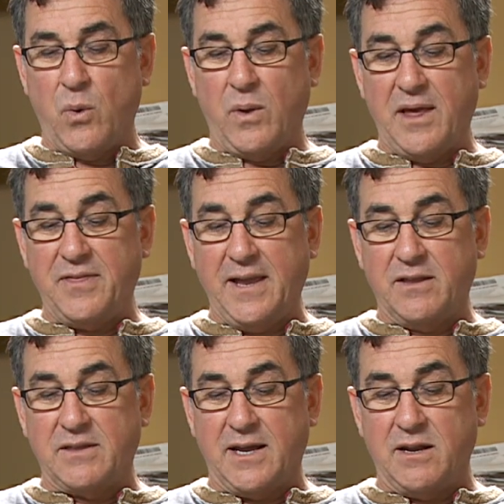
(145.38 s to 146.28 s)
Well, I
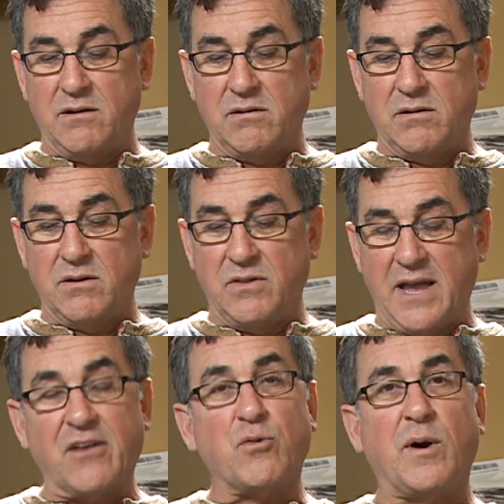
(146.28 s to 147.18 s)
think that
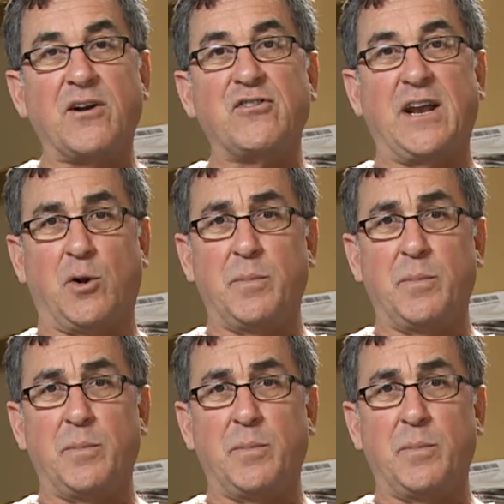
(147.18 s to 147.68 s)
the Esquire Channel